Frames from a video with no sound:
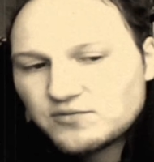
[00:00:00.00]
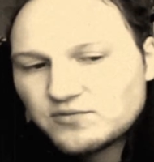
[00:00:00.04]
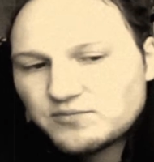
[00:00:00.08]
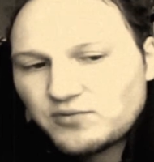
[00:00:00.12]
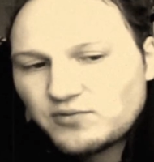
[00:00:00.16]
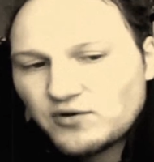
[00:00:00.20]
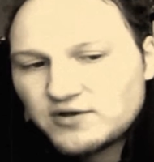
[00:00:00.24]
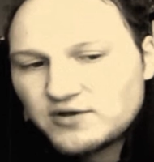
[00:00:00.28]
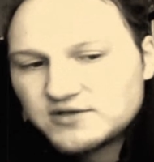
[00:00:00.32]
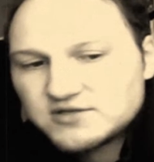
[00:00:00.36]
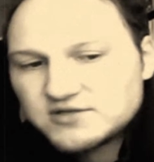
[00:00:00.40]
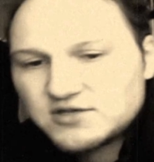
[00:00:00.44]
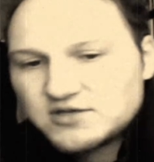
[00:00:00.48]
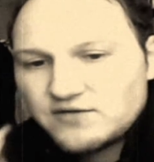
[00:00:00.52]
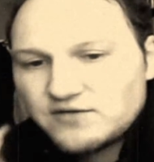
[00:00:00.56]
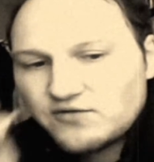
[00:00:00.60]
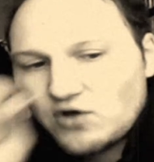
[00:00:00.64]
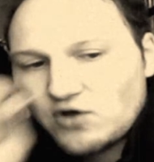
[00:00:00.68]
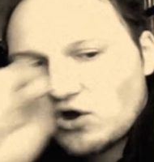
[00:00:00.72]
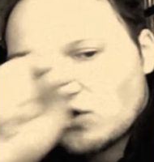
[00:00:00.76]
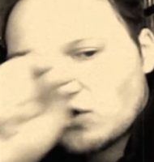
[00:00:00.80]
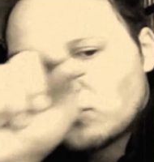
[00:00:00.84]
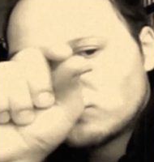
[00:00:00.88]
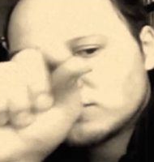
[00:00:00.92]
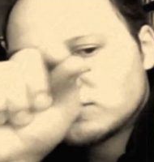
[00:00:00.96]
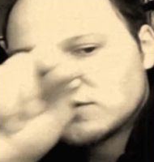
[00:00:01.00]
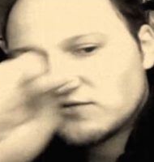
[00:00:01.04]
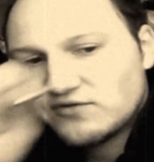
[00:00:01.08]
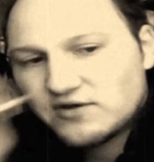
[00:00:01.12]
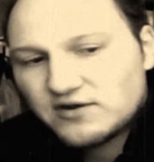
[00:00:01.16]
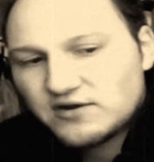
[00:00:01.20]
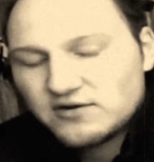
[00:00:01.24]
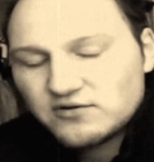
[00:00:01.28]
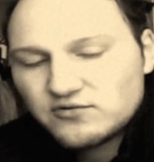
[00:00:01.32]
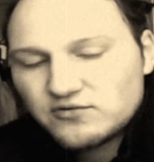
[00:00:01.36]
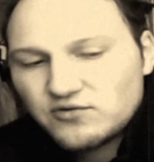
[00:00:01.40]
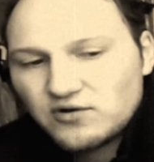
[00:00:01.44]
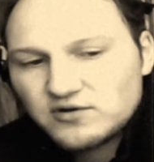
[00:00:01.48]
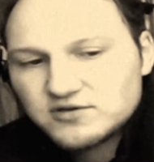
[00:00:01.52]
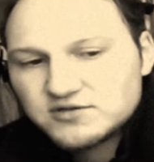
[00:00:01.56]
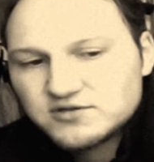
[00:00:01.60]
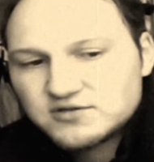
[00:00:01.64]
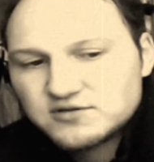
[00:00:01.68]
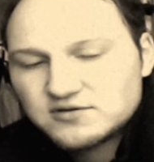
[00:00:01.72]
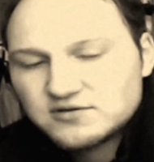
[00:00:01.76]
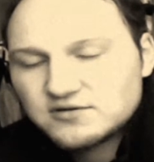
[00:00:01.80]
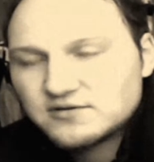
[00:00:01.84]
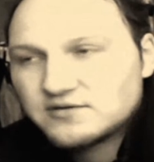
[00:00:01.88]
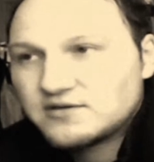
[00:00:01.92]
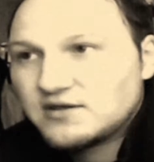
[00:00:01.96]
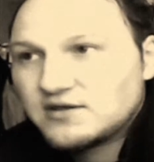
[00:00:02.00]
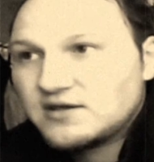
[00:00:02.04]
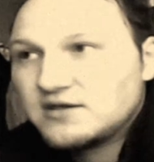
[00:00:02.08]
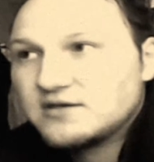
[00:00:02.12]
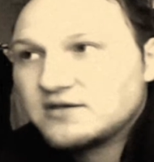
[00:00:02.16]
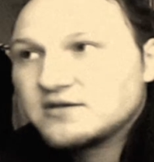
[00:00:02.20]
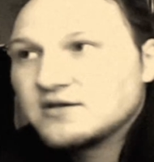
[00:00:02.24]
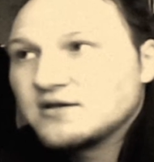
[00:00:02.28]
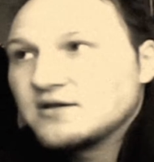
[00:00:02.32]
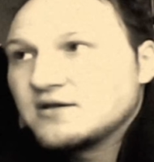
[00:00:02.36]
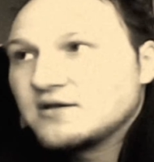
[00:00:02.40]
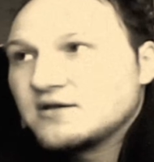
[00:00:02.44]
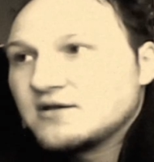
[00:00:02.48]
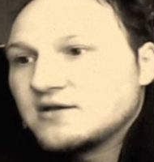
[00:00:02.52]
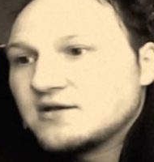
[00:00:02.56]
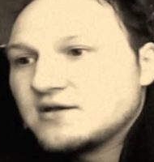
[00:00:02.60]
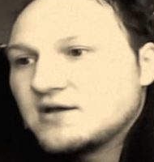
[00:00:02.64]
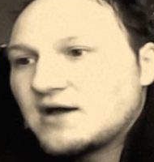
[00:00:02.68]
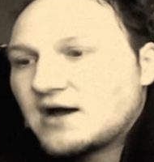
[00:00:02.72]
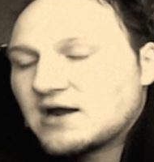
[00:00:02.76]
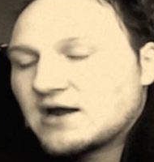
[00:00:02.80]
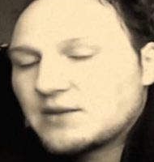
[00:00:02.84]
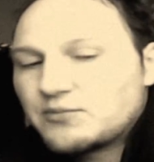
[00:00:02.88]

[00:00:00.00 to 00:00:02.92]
points, and you've got Osy written across the. And